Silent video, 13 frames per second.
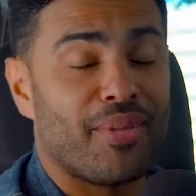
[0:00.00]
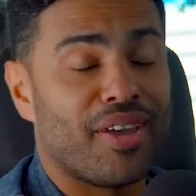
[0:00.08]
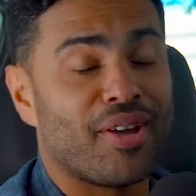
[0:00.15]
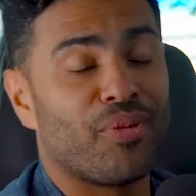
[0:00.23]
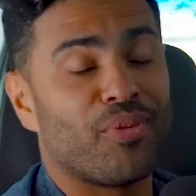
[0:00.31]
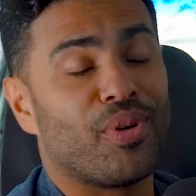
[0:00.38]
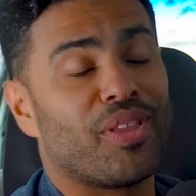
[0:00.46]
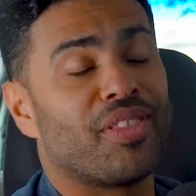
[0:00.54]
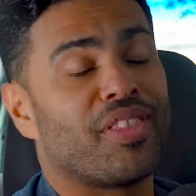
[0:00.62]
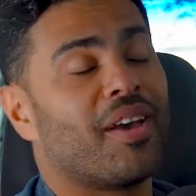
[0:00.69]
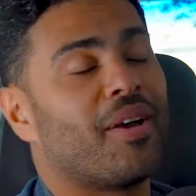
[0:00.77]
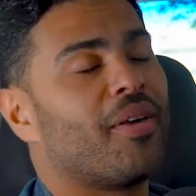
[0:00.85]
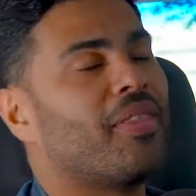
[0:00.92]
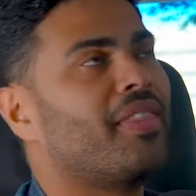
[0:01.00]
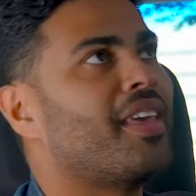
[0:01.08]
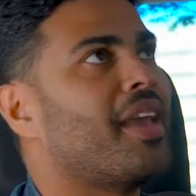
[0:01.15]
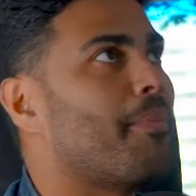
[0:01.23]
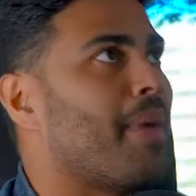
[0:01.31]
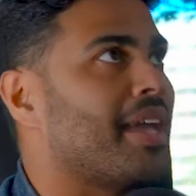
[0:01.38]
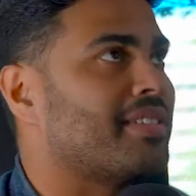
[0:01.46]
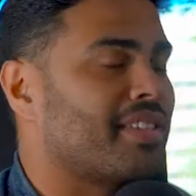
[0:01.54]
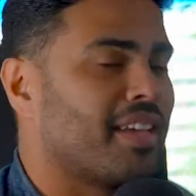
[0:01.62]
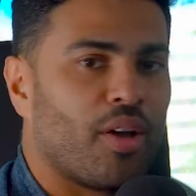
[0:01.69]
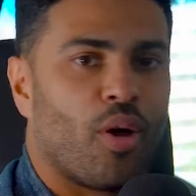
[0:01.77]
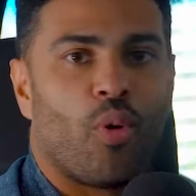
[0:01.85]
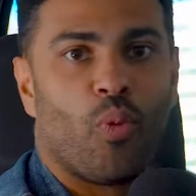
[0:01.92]
here with the
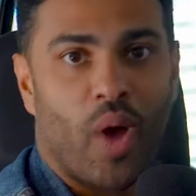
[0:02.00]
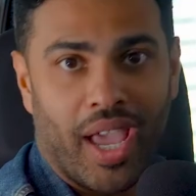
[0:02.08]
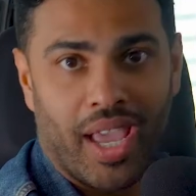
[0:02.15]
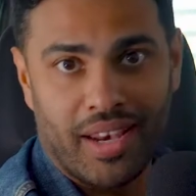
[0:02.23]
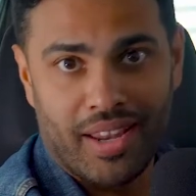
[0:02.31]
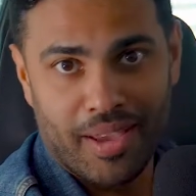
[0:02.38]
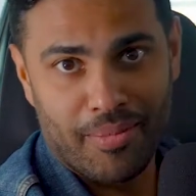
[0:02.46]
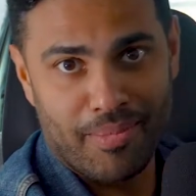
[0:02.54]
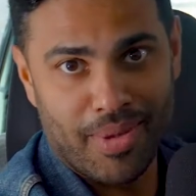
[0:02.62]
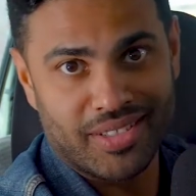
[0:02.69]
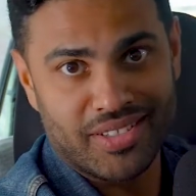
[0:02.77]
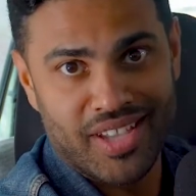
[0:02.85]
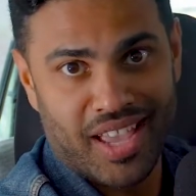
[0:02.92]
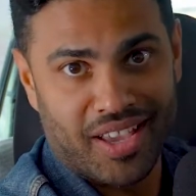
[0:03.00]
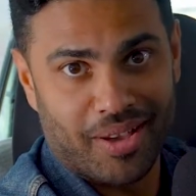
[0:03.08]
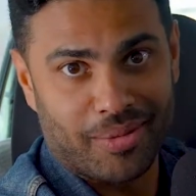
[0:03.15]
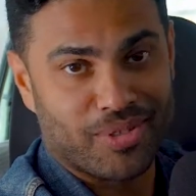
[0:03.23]
amazing Wade McJacobs.